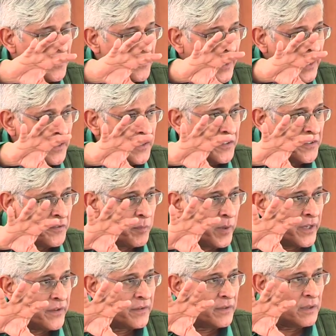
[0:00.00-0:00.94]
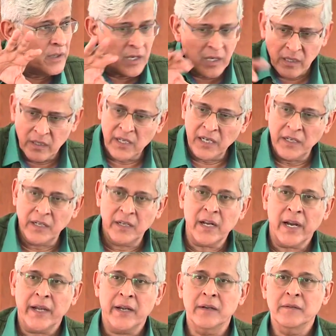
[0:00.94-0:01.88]
is at this place and then he
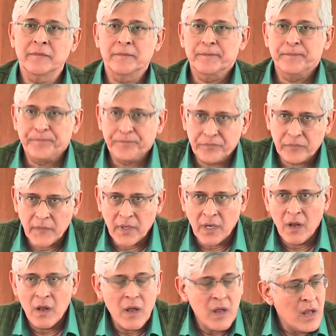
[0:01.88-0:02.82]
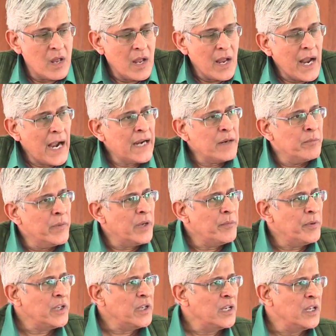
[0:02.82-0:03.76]
died. And
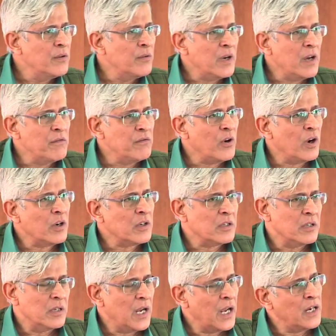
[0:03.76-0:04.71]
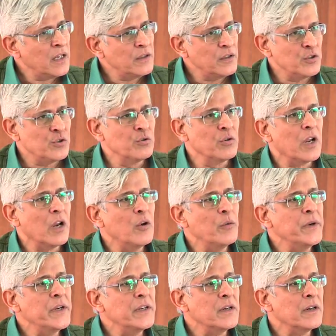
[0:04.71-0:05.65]
maybe he would have walked another two
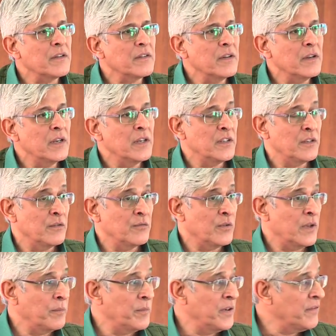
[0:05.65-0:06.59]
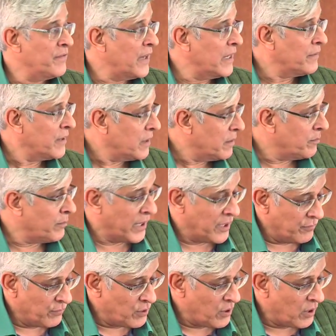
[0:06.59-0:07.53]
kilometers, it would have been five, but
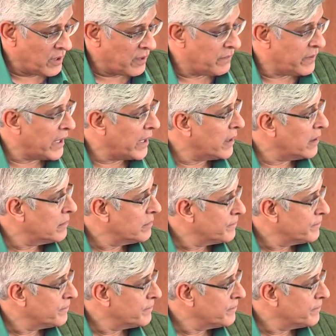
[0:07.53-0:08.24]
he would not have died.